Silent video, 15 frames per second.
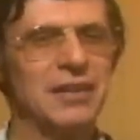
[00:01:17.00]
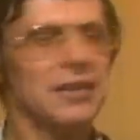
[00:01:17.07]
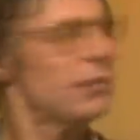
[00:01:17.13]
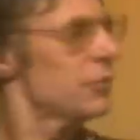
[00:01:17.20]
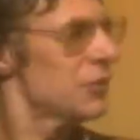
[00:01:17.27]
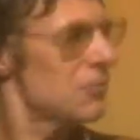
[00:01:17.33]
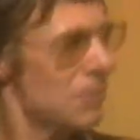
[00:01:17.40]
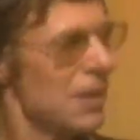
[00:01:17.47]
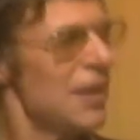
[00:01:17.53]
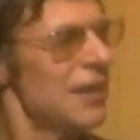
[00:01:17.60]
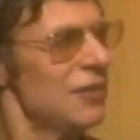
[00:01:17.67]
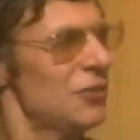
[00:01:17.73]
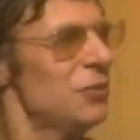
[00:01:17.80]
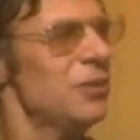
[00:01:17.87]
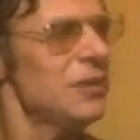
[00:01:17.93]
there was a
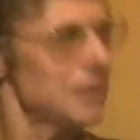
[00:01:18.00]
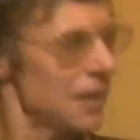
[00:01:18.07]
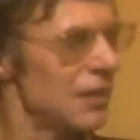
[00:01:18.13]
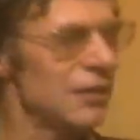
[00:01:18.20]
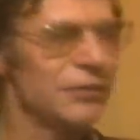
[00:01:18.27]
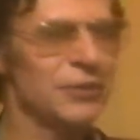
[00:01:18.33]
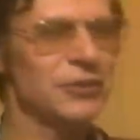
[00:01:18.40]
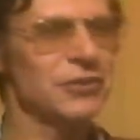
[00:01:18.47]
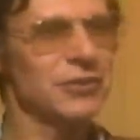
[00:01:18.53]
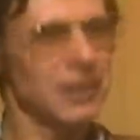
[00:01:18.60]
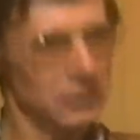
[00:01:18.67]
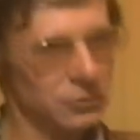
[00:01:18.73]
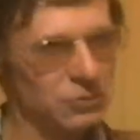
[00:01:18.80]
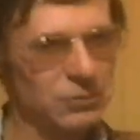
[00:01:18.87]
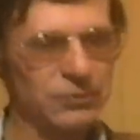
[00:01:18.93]
man doing television
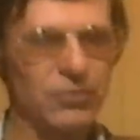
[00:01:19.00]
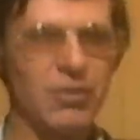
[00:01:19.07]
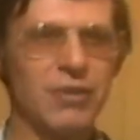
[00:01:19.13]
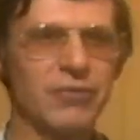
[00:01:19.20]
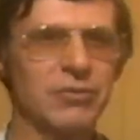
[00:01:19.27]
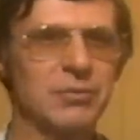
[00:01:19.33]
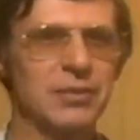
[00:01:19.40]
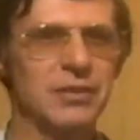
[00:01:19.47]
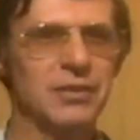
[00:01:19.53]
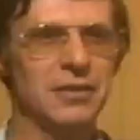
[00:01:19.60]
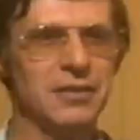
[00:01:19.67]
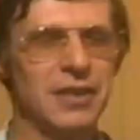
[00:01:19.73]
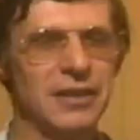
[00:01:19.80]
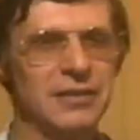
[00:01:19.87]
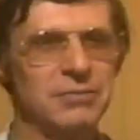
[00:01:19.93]
not too far from
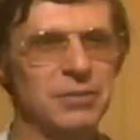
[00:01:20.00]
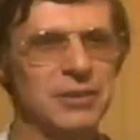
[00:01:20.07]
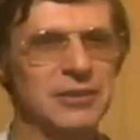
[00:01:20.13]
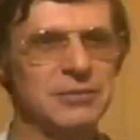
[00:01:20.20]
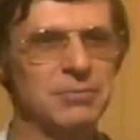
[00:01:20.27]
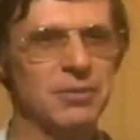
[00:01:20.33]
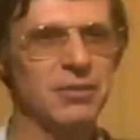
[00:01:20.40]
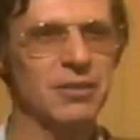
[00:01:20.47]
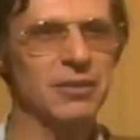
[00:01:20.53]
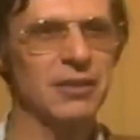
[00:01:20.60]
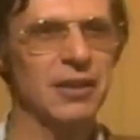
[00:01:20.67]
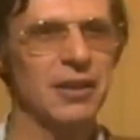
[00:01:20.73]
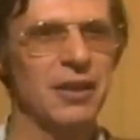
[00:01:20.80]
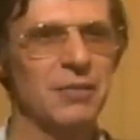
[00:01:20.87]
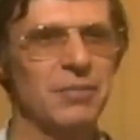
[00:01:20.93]
here out in Pittsburgh
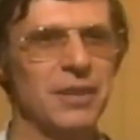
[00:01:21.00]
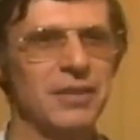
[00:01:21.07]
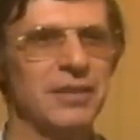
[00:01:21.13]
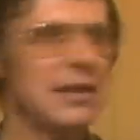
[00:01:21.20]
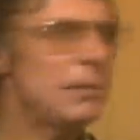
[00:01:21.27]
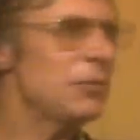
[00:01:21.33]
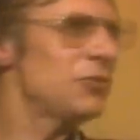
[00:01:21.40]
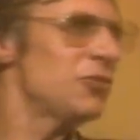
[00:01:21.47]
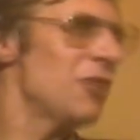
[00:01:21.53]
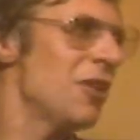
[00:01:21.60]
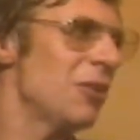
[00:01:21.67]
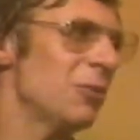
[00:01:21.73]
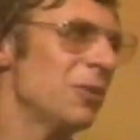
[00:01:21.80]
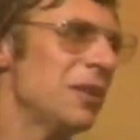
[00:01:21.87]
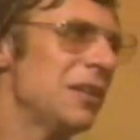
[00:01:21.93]
by the name of
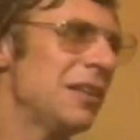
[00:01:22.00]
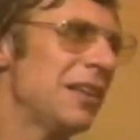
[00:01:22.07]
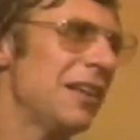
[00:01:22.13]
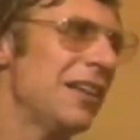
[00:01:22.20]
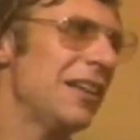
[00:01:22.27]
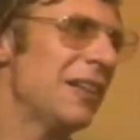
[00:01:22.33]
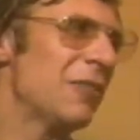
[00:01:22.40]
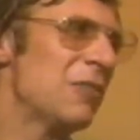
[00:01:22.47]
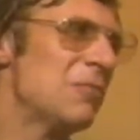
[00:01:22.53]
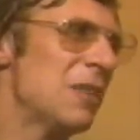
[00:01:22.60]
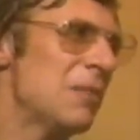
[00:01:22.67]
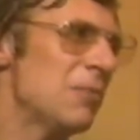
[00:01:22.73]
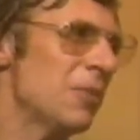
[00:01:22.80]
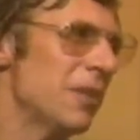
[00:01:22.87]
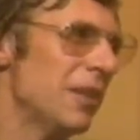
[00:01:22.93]
John Reed King.
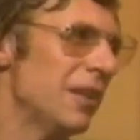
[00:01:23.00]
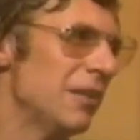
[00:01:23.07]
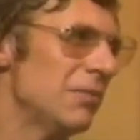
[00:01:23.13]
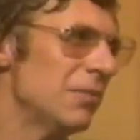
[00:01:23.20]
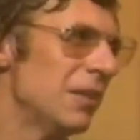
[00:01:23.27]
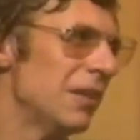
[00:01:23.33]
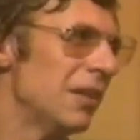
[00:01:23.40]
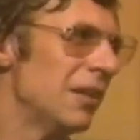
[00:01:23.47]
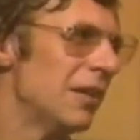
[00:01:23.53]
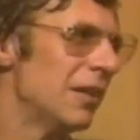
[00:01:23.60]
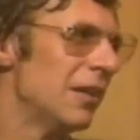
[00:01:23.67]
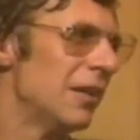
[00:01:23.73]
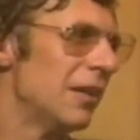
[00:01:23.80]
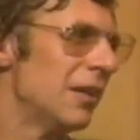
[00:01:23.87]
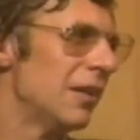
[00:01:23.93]
Remember him? I remember
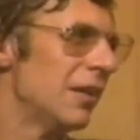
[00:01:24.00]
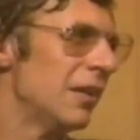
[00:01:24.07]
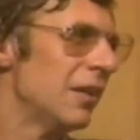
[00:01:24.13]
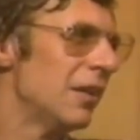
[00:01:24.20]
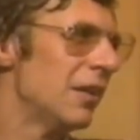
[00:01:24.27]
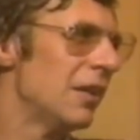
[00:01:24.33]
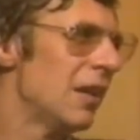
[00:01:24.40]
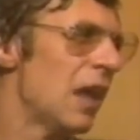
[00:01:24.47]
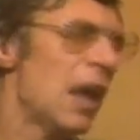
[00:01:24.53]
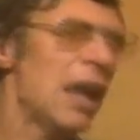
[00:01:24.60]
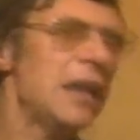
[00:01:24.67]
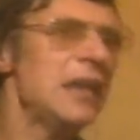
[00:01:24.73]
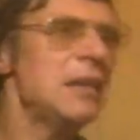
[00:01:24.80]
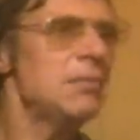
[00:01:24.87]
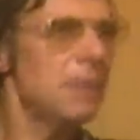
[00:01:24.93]
him very well.
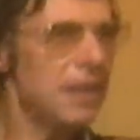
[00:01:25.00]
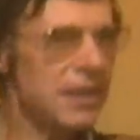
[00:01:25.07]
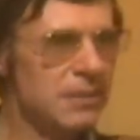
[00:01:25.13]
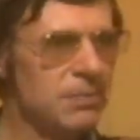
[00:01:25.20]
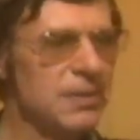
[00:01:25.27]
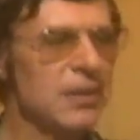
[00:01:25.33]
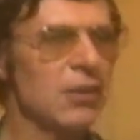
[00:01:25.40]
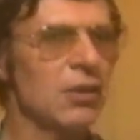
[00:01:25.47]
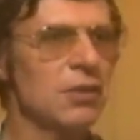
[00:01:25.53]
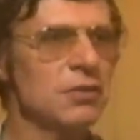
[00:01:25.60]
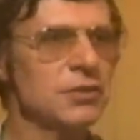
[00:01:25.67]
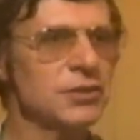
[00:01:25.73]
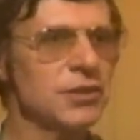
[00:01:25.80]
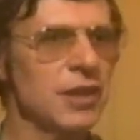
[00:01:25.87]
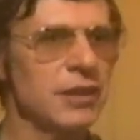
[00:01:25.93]
And he made me a
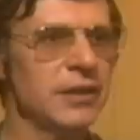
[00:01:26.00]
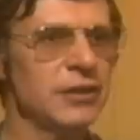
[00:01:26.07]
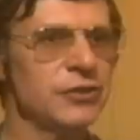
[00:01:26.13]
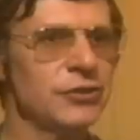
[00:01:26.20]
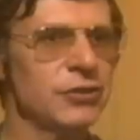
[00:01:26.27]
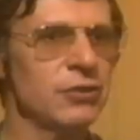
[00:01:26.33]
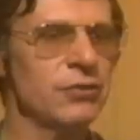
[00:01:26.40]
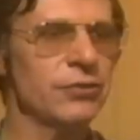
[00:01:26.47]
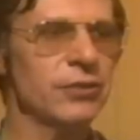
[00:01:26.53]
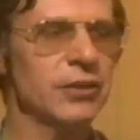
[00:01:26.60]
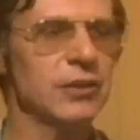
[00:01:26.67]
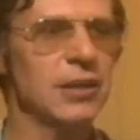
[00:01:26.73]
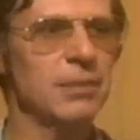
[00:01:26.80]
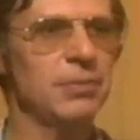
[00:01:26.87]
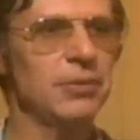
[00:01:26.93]
host on his show for a
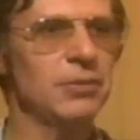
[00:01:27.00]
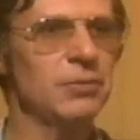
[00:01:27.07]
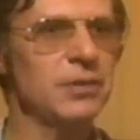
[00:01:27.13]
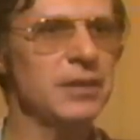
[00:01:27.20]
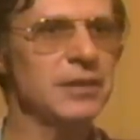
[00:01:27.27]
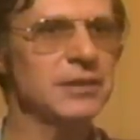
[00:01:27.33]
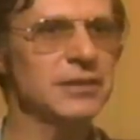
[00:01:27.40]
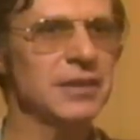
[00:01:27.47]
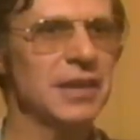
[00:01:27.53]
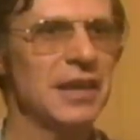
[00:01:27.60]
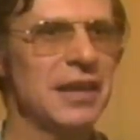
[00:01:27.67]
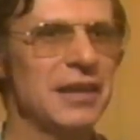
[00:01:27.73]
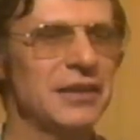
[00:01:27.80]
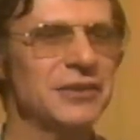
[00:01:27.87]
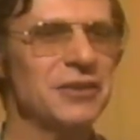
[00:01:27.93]
couple of weeks.
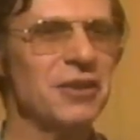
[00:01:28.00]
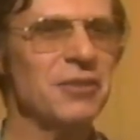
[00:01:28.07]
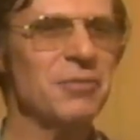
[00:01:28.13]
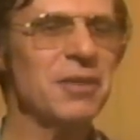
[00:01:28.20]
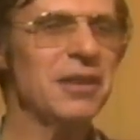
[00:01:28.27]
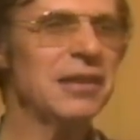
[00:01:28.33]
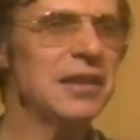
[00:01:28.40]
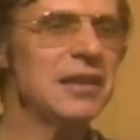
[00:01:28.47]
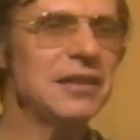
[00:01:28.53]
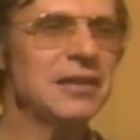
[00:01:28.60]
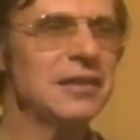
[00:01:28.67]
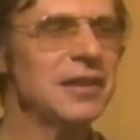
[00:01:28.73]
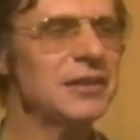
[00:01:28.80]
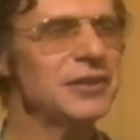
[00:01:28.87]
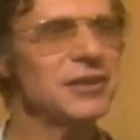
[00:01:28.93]
So I met a lady
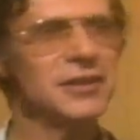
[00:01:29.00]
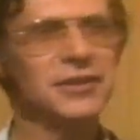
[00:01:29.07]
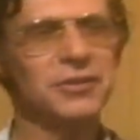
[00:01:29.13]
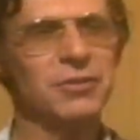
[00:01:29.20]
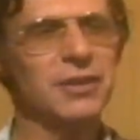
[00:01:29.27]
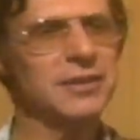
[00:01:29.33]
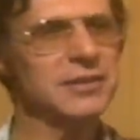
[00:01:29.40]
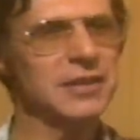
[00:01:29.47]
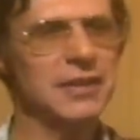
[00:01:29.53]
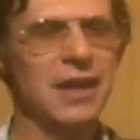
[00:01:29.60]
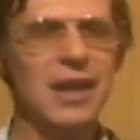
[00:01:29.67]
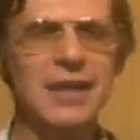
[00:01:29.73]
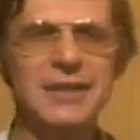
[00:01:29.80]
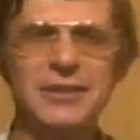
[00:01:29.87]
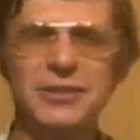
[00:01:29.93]
tonight. She says, Kreskin,
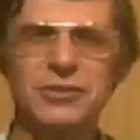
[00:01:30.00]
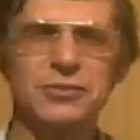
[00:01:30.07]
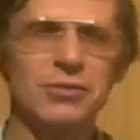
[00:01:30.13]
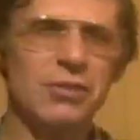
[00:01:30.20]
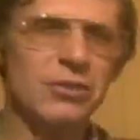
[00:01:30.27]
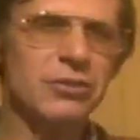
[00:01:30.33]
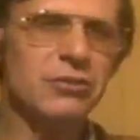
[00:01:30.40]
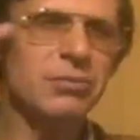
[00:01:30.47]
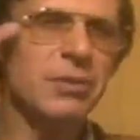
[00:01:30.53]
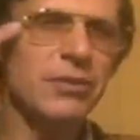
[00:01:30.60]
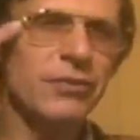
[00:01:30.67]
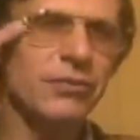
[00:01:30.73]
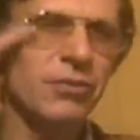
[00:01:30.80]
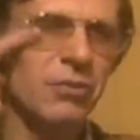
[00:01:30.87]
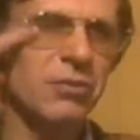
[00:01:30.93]
I saw you
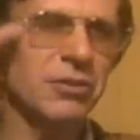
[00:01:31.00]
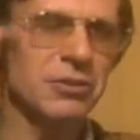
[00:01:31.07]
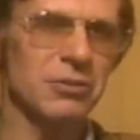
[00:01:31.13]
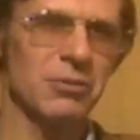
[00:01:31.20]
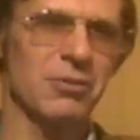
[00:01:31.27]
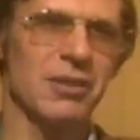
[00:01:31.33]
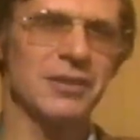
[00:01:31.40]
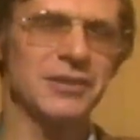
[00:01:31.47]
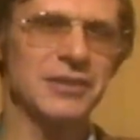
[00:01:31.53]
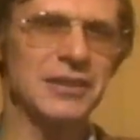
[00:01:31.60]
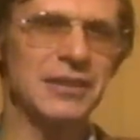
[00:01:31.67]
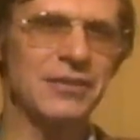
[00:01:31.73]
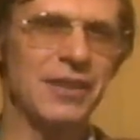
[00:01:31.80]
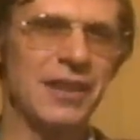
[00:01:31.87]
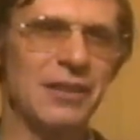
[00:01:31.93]
before you were on
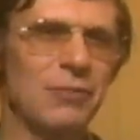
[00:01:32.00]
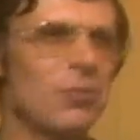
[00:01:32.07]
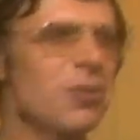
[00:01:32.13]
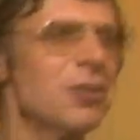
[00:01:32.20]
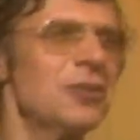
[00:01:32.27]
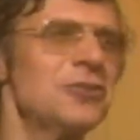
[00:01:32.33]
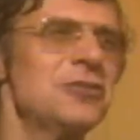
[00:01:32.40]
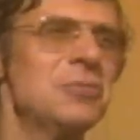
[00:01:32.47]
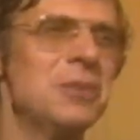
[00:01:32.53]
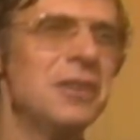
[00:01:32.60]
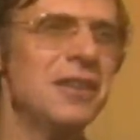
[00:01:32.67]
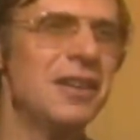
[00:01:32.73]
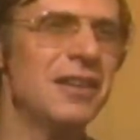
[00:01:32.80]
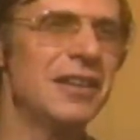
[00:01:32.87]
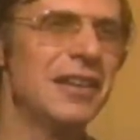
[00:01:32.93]
Steve Allen. Where could you have
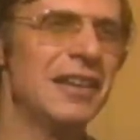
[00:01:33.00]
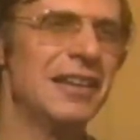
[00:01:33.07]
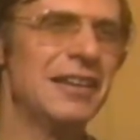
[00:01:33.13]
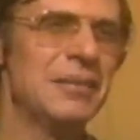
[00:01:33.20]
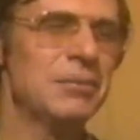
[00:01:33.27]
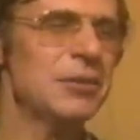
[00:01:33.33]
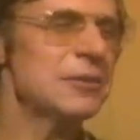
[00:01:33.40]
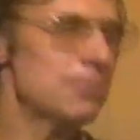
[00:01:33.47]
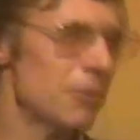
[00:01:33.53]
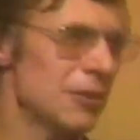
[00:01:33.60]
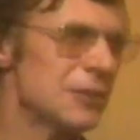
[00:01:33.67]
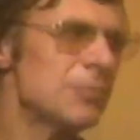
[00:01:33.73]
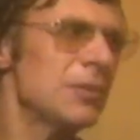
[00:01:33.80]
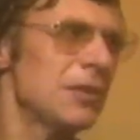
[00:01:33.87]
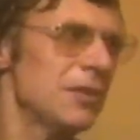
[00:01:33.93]
been on?
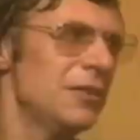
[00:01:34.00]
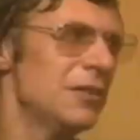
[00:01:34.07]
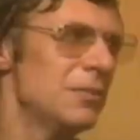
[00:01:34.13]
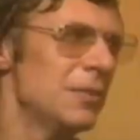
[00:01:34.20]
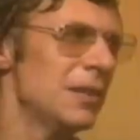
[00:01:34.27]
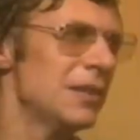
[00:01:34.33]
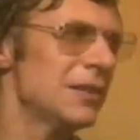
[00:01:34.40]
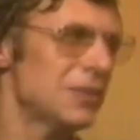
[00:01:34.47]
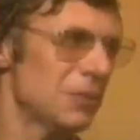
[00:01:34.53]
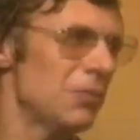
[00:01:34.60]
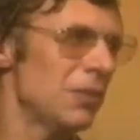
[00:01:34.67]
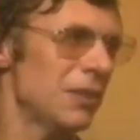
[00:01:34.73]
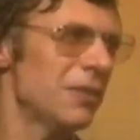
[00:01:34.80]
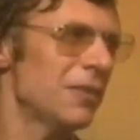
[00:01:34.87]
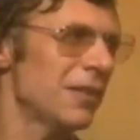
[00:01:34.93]
Pittsburgh's been good to me. This
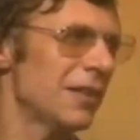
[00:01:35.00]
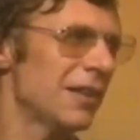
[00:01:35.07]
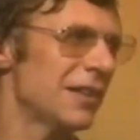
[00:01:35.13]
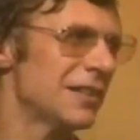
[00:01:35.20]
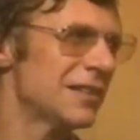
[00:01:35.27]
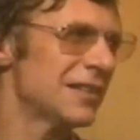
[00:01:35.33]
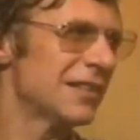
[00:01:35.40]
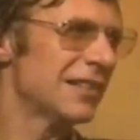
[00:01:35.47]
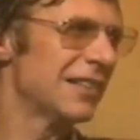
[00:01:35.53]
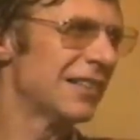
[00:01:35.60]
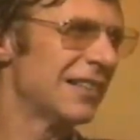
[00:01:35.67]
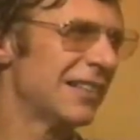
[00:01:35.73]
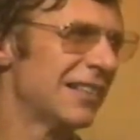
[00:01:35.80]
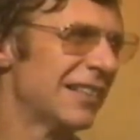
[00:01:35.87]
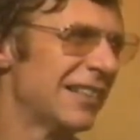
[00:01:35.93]
whole area has.
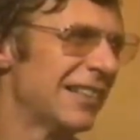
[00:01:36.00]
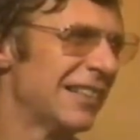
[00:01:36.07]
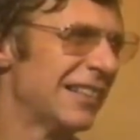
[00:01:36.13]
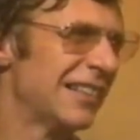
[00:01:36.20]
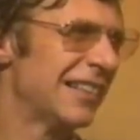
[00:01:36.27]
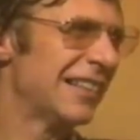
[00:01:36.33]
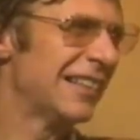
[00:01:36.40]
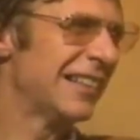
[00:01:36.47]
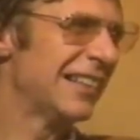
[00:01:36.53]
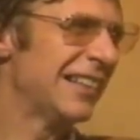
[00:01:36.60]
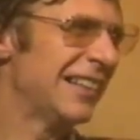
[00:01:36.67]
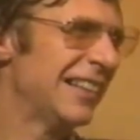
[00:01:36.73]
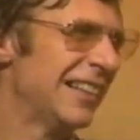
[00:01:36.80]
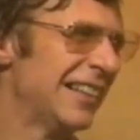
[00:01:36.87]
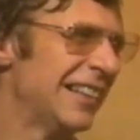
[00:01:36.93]
Well, you're
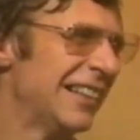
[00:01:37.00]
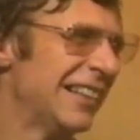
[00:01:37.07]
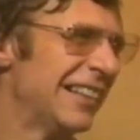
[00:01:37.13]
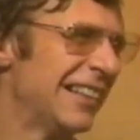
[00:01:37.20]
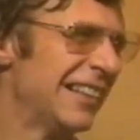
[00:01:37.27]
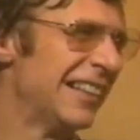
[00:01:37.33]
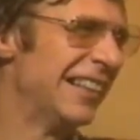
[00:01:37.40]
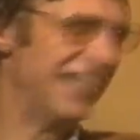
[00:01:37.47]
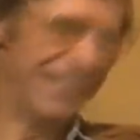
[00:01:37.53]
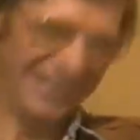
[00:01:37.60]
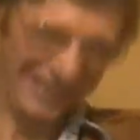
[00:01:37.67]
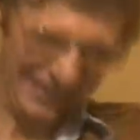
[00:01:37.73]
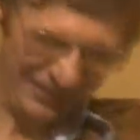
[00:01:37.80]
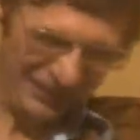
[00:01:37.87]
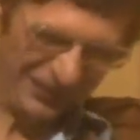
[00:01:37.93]
going to be good to us tonight.